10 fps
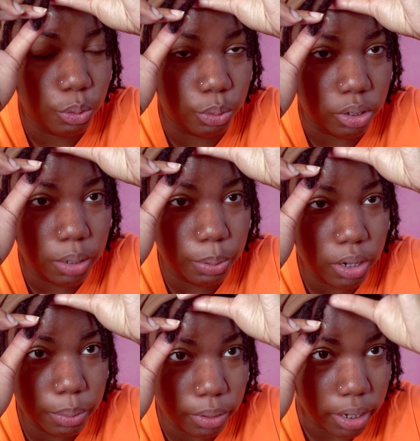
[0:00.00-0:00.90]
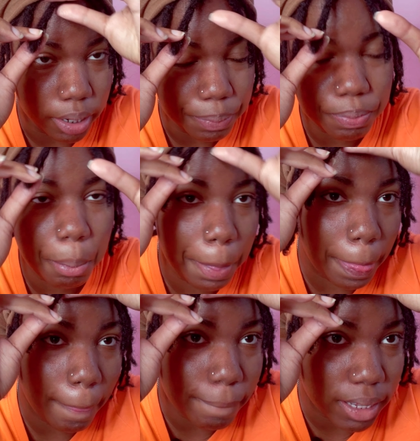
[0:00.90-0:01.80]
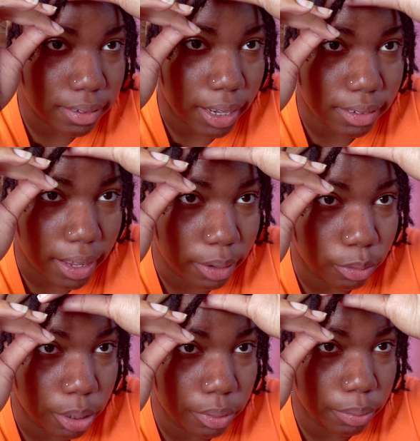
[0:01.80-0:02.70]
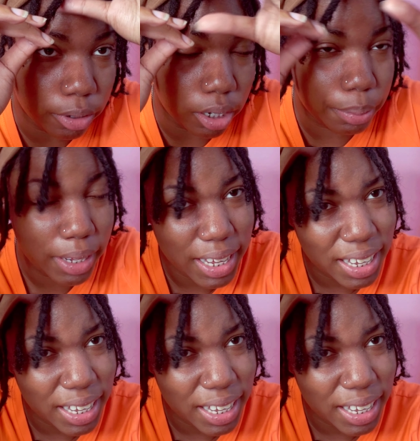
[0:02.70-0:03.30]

rub, rub, rub, take it, rub, rub, rub.